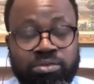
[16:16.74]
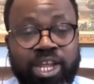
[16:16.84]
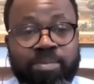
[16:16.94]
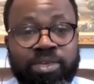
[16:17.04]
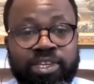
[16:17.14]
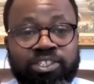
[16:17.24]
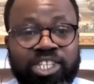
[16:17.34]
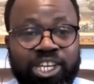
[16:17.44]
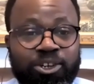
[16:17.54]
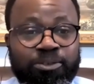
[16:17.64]
threw them in
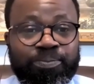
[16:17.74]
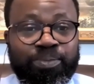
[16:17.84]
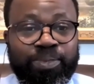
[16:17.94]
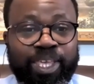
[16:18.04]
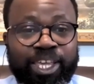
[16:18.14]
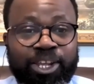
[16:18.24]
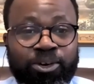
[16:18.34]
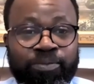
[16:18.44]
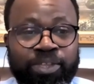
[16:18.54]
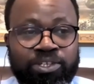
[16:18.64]
jail, you
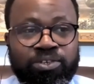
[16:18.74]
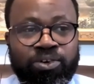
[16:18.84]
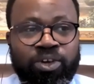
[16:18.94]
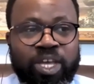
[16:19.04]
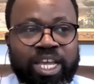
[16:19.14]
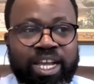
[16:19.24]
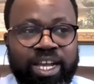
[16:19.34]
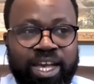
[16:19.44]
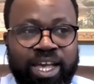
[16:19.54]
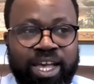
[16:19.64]
know. So
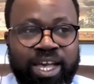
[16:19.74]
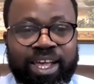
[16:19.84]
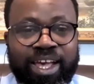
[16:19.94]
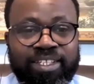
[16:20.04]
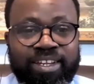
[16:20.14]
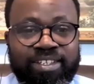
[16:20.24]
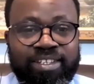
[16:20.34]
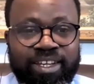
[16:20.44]
Canada, as I